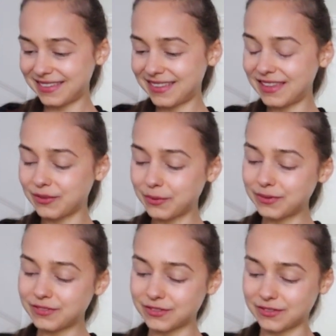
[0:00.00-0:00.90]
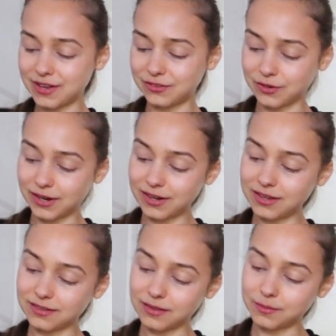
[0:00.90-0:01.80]
This one's just, it's great.
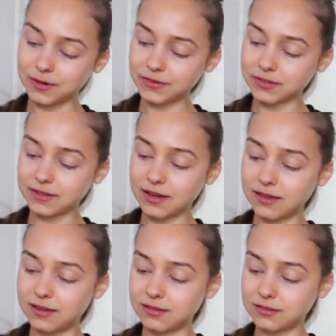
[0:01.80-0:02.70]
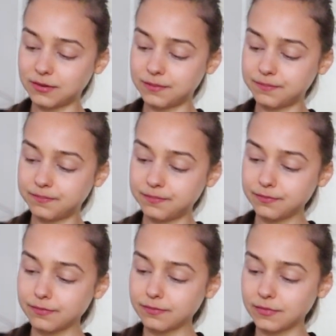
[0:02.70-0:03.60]
It's like the perfect size.
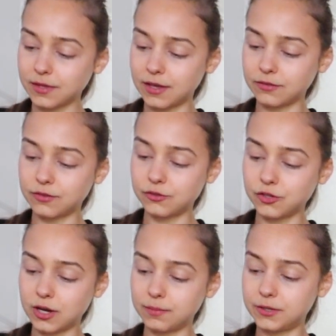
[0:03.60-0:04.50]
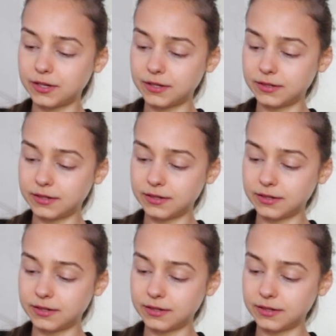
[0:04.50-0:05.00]
Gets the job done.